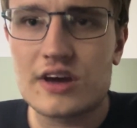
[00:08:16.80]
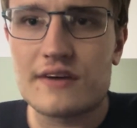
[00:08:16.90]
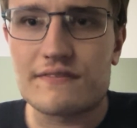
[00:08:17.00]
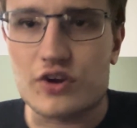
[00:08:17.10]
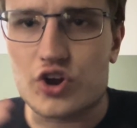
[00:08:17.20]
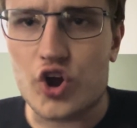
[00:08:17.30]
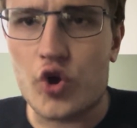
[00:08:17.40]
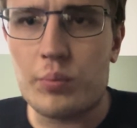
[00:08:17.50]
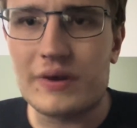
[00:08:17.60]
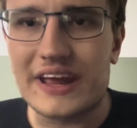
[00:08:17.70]
for
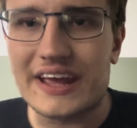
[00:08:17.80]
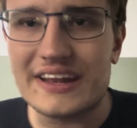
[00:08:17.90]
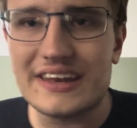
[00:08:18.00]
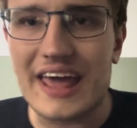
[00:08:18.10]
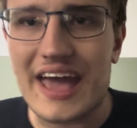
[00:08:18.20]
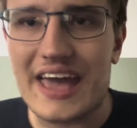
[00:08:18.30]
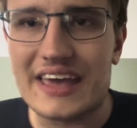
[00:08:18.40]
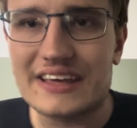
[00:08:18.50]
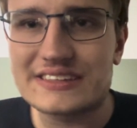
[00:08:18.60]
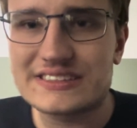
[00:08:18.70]
opening
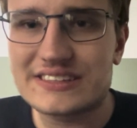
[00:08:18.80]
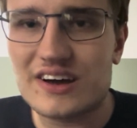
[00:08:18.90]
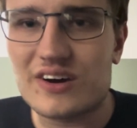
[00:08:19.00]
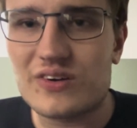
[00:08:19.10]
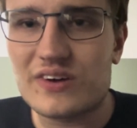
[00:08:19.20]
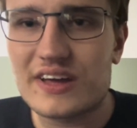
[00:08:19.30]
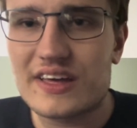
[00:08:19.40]
day. So